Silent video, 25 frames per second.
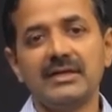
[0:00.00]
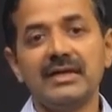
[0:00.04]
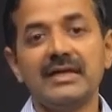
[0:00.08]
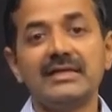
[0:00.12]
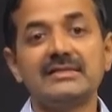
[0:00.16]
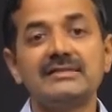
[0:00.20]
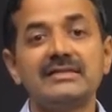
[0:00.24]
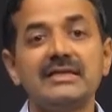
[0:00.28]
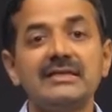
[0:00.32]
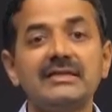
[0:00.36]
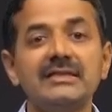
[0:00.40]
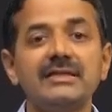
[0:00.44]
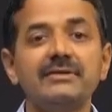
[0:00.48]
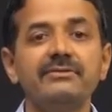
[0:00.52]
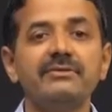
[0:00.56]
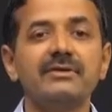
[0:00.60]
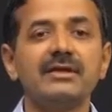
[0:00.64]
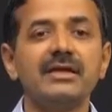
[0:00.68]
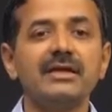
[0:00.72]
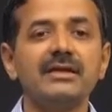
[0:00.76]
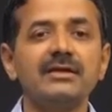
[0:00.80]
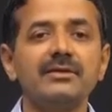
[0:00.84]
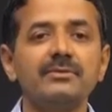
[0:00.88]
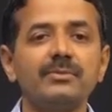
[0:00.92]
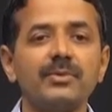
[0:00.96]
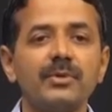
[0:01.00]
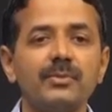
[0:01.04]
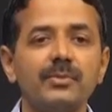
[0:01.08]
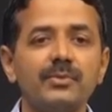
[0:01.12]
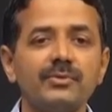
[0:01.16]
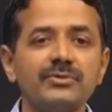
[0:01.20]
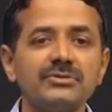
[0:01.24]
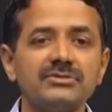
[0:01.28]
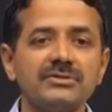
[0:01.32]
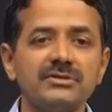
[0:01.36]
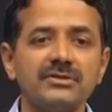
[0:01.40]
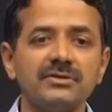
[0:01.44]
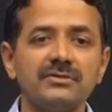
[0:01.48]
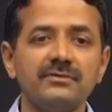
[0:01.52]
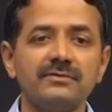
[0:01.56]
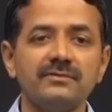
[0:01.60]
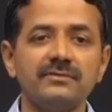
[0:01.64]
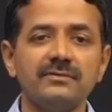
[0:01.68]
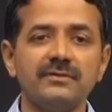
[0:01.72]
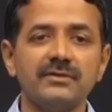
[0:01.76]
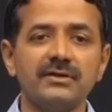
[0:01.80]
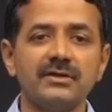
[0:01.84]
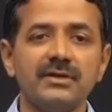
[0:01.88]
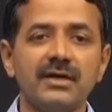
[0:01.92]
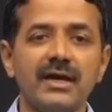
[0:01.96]
A significant proportion of
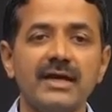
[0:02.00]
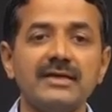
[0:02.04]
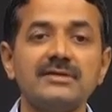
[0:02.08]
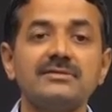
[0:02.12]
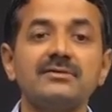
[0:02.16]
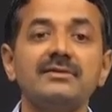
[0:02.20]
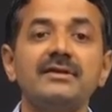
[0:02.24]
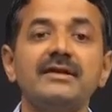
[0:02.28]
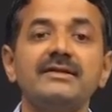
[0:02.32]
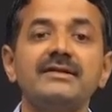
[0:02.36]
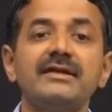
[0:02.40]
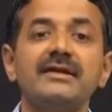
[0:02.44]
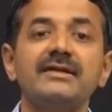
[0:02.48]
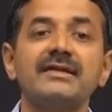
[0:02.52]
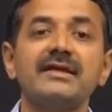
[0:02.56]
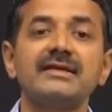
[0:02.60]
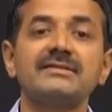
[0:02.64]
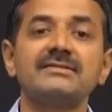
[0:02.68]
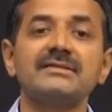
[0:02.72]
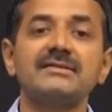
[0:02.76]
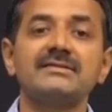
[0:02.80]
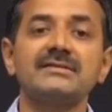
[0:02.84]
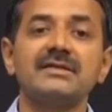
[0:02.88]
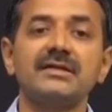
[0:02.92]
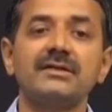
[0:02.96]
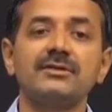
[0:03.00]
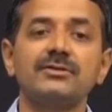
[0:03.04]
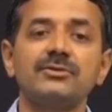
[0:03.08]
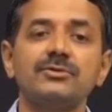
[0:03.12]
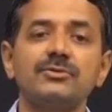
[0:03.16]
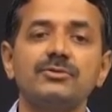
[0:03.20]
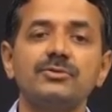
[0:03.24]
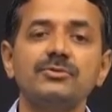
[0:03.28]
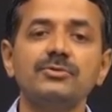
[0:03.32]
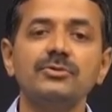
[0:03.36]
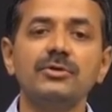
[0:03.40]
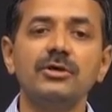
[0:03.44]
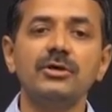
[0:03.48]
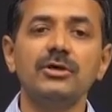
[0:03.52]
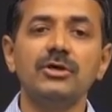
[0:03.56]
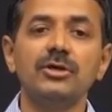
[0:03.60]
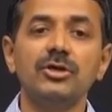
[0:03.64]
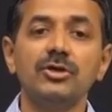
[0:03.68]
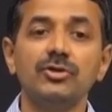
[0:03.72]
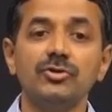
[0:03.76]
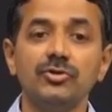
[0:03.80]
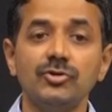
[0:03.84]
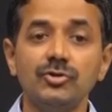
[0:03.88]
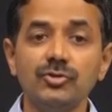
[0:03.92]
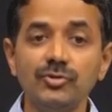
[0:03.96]
uh, isolated cases are due to
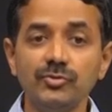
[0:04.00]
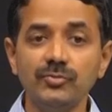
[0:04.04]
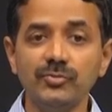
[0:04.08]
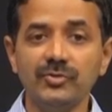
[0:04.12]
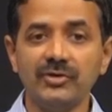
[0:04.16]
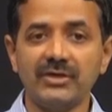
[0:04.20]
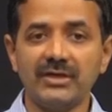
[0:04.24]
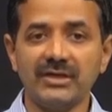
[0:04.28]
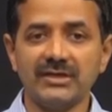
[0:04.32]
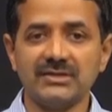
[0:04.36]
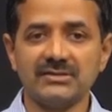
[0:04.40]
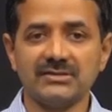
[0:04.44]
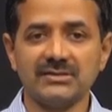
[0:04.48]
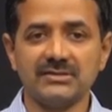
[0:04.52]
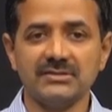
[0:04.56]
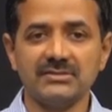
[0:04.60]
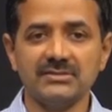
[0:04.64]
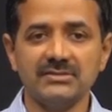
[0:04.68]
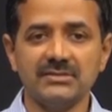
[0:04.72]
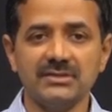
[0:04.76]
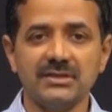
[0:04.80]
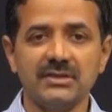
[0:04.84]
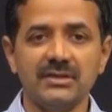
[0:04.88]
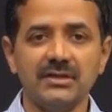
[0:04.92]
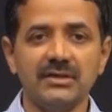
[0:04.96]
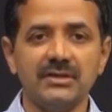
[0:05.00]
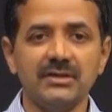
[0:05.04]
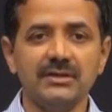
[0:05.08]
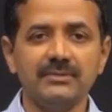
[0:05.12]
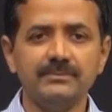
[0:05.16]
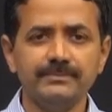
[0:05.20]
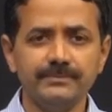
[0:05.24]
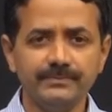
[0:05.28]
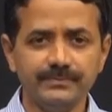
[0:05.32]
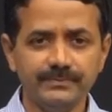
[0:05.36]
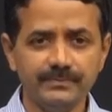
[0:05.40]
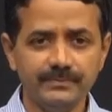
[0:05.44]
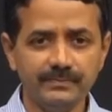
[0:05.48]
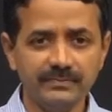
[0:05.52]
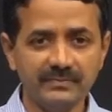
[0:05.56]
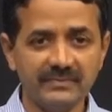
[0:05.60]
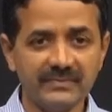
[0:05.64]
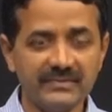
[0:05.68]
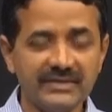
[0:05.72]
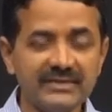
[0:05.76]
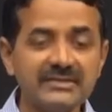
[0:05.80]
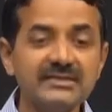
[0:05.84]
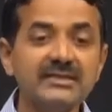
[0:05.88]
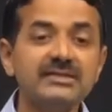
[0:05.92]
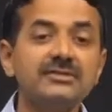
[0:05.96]
new mutations.
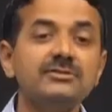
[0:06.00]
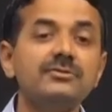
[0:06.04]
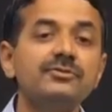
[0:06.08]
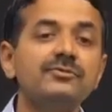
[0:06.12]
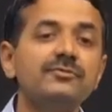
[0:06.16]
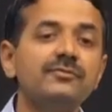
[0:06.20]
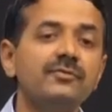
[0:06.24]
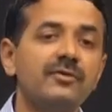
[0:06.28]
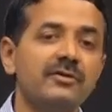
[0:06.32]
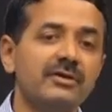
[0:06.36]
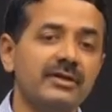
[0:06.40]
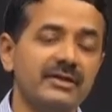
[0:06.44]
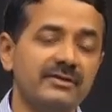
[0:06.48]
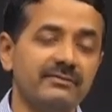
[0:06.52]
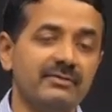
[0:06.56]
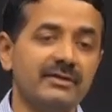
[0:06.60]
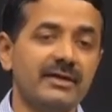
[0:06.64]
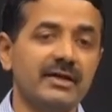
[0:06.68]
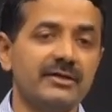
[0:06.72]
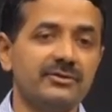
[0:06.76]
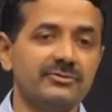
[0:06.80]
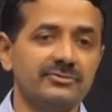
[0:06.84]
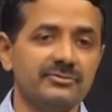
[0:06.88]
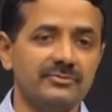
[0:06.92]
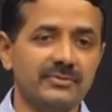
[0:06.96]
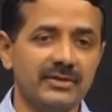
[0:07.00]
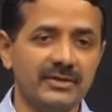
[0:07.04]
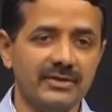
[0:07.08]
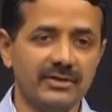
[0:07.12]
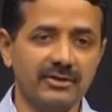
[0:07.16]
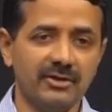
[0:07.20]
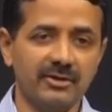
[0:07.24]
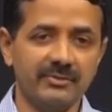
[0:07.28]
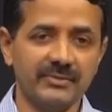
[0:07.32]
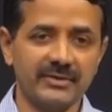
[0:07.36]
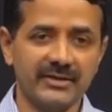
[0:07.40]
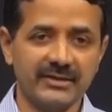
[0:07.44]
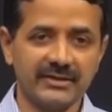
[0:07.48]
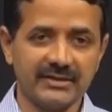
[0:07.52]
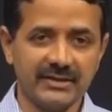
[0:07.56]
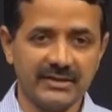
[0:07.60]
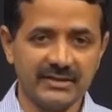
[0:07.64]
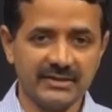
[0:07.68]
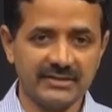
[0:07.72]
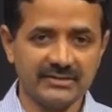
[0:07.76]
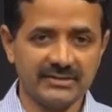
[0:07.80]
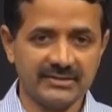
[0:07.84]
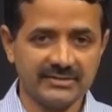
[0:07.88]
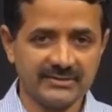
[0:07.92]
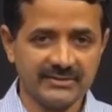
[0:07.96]
This is true for even autosomal dominant
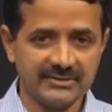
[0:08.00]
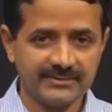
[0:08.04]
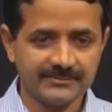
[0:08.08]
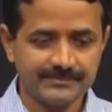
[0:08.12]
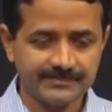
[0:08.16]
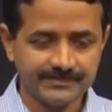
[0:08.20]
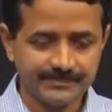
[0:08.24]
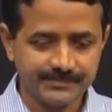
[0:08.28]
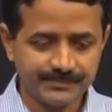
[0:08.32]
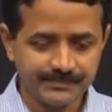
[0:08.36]
conditions.